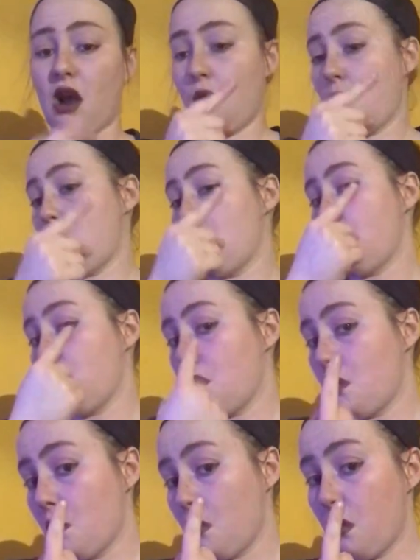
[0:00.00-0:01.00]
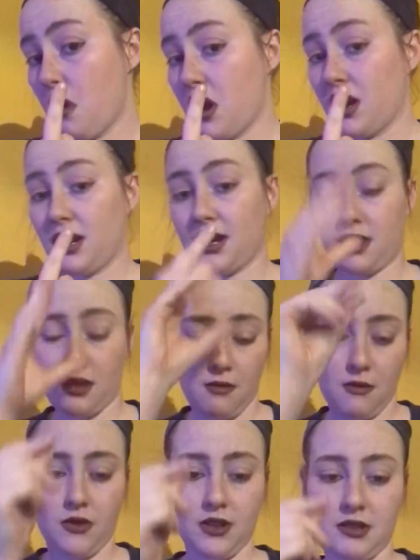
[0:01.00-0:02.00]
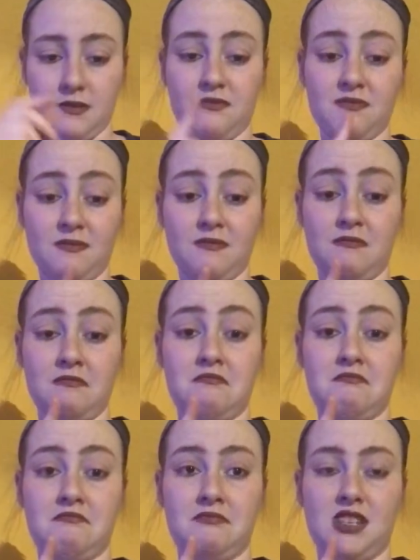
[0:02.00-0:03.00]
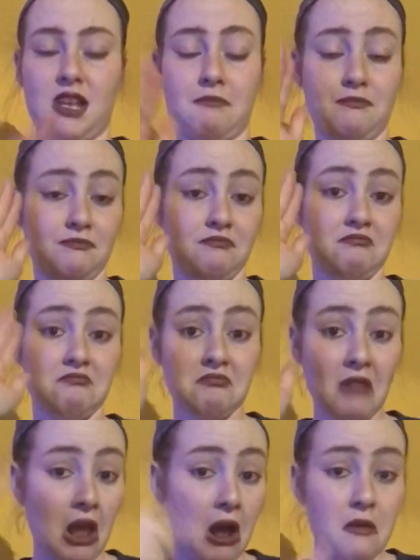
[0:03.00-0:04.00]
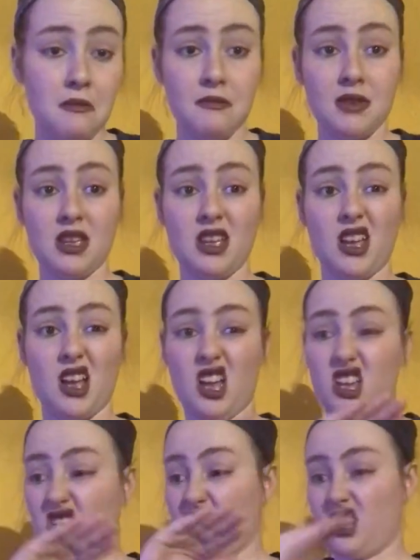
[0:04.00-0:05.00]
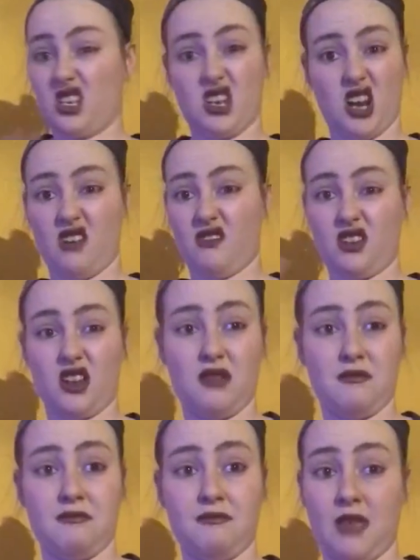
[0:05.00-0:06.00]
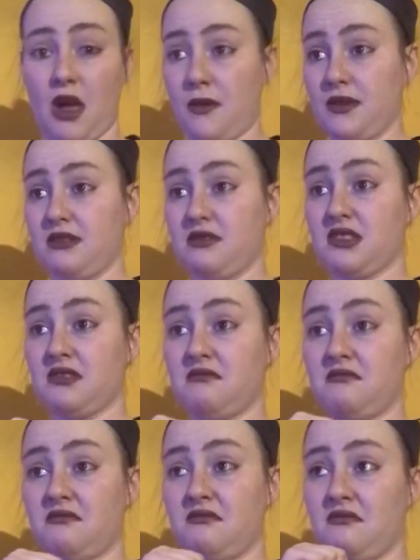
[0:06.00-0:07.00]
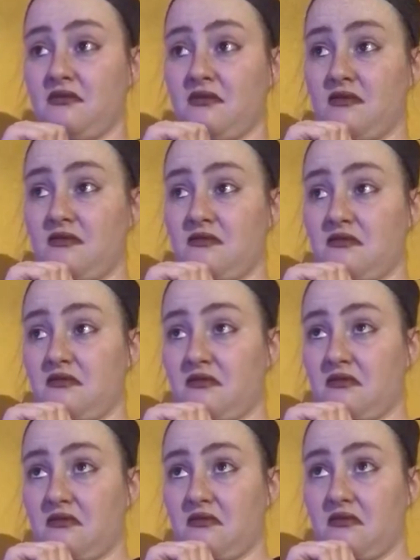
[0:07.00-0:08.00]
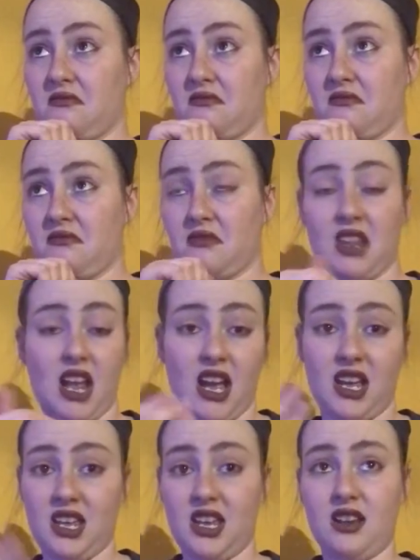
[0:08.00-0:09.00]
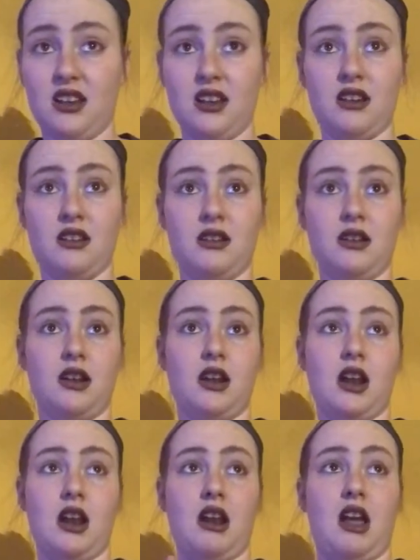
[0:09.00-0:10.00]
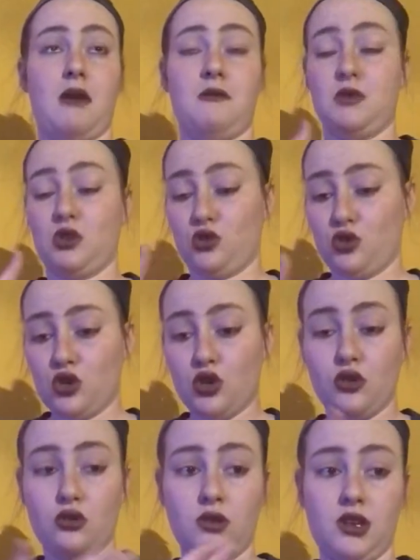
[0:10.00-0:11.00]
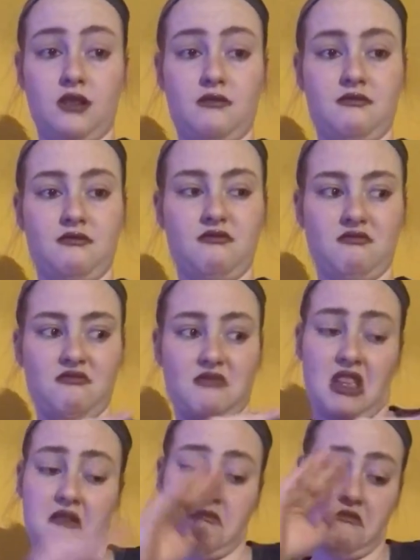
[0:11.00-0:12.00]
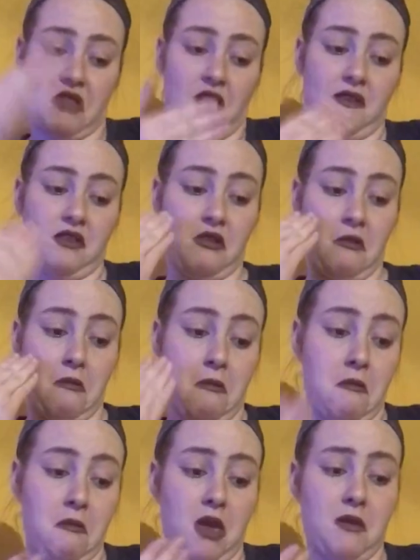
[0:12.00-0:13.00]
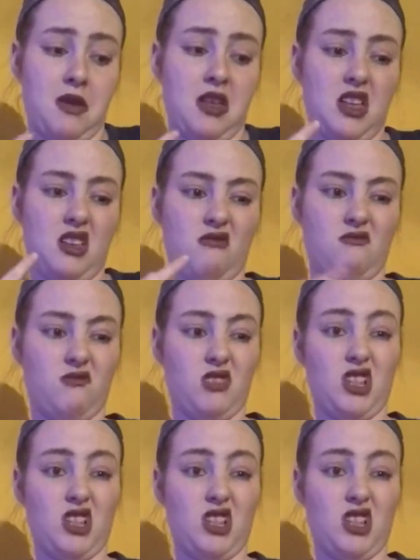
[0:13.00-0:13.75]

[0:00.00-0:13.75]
said hi to me, and this is a meeting that I never go to, so I was not a familiar face. For all they knew, I could have been my first day clean, and they would have had no idea because they focused all their attention on her.